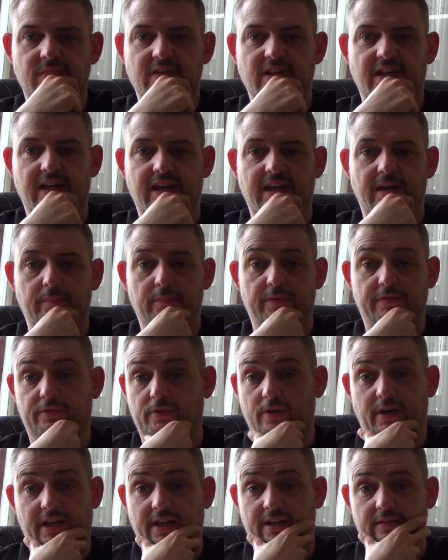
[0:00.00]
And
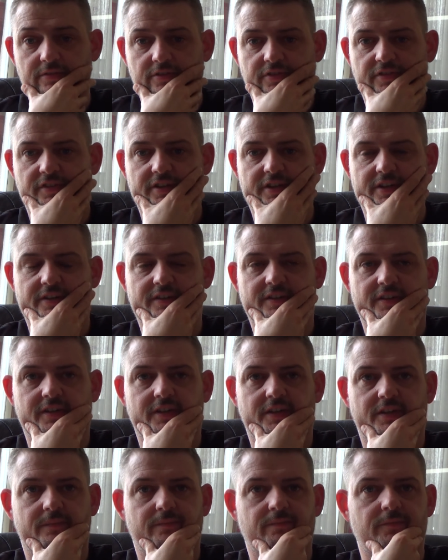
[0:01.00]
before I ever start
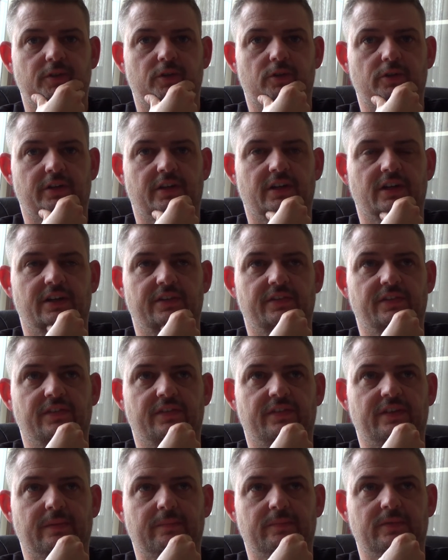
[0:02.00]
organizing
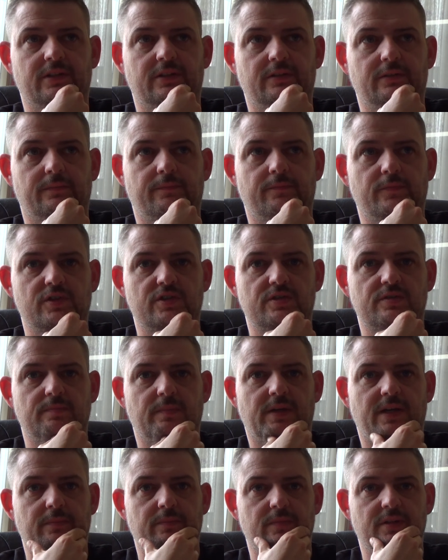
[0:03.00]
something, which
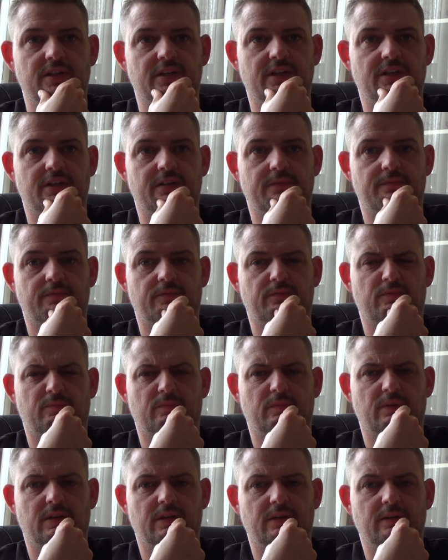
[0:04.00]
might be
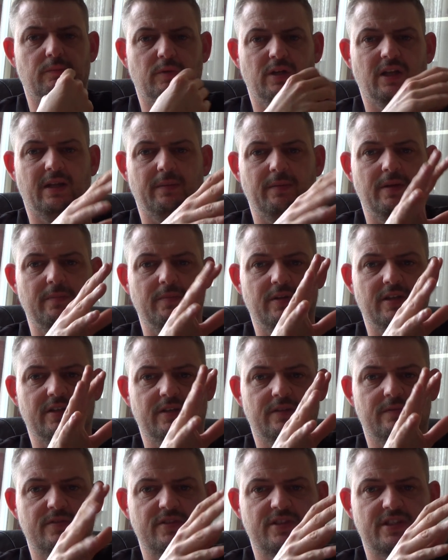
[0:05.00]
well, I'm
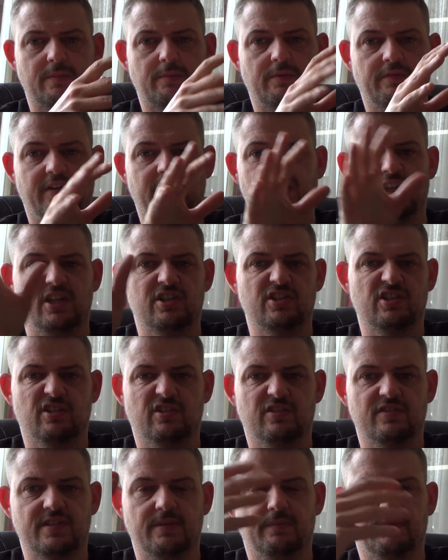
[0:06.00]
aiming summer
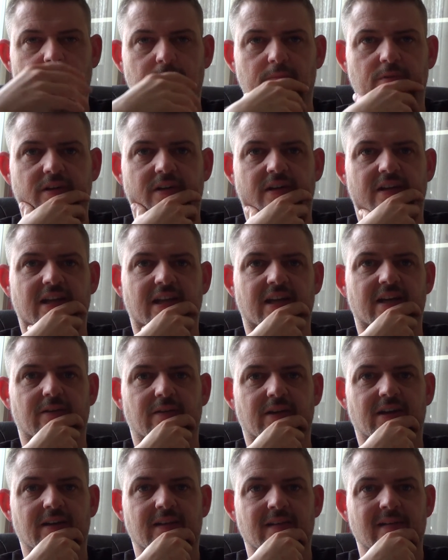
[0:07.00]
vacation, September, that era.